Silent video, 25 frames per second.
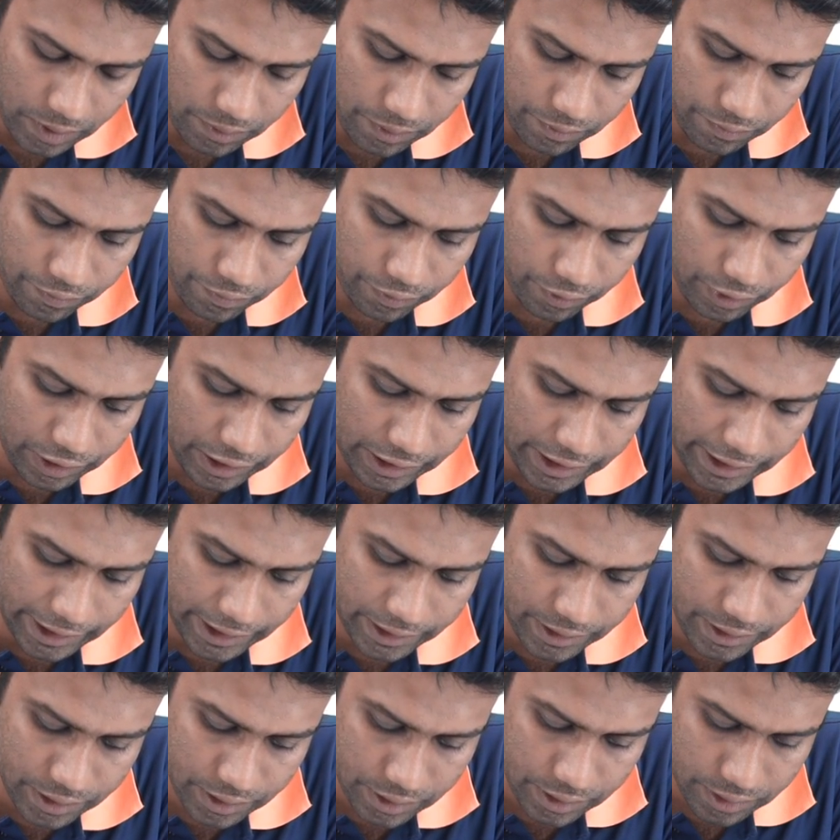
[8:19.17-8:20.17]

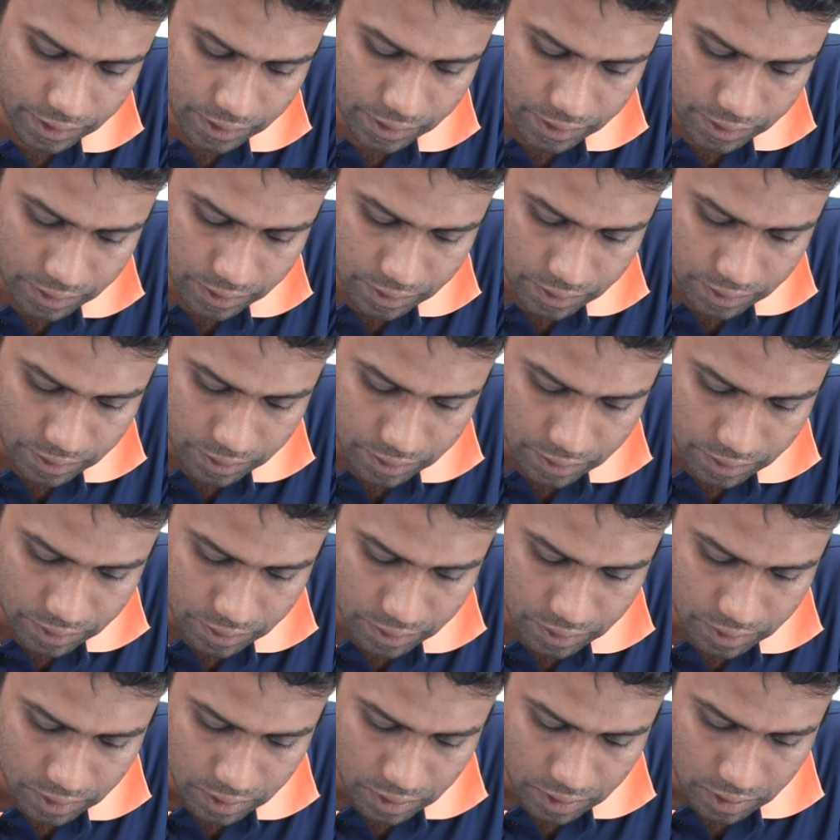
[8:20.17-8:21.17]
voltage
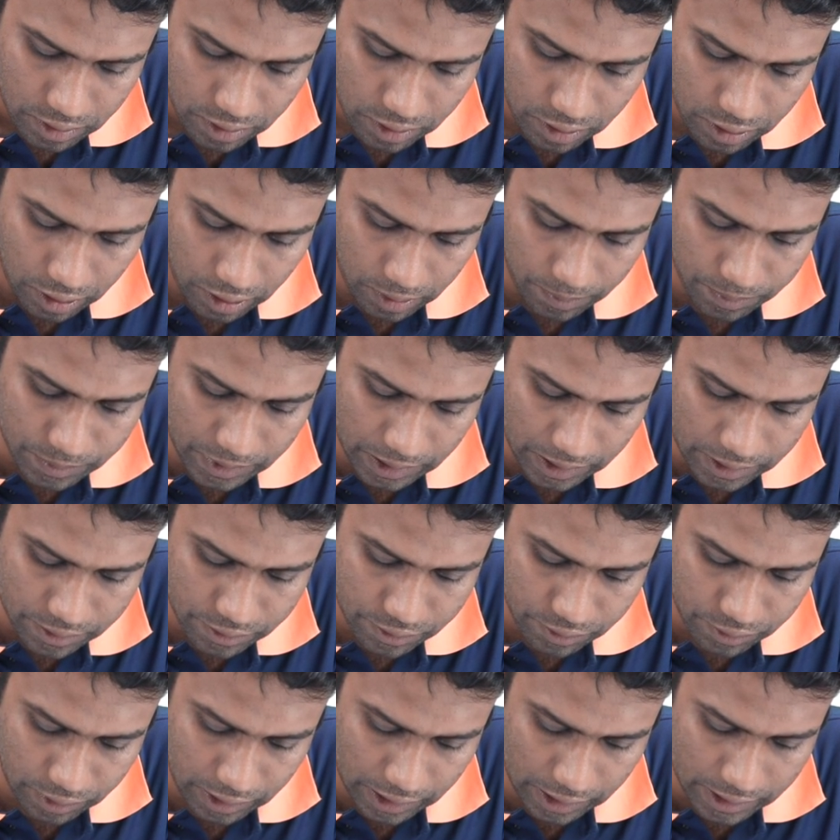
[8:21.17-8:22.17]
of the
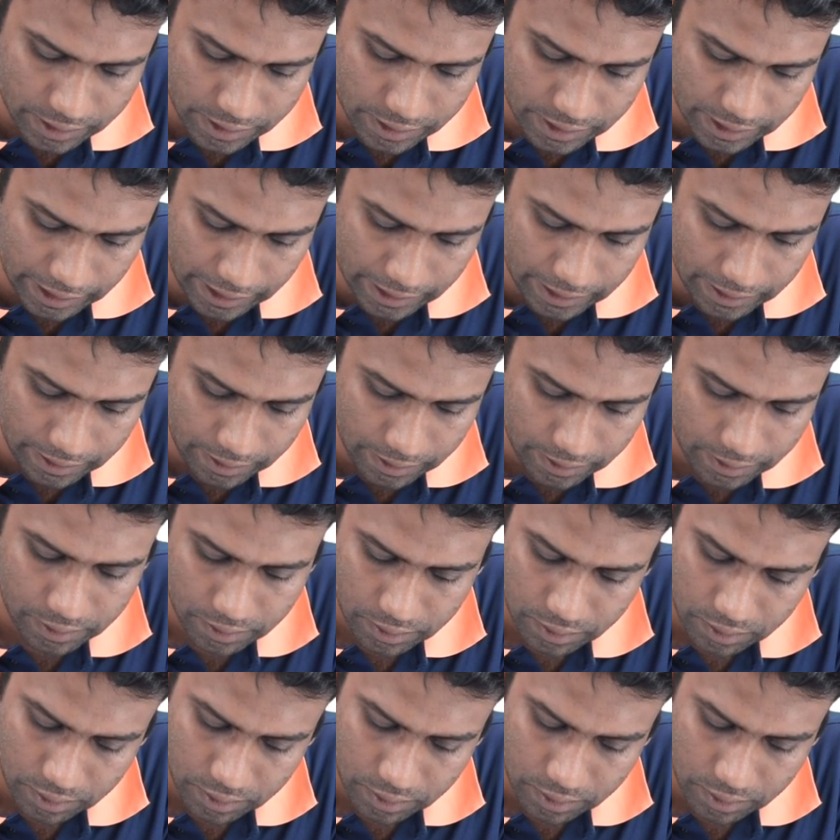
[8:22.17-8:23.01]
solar cell,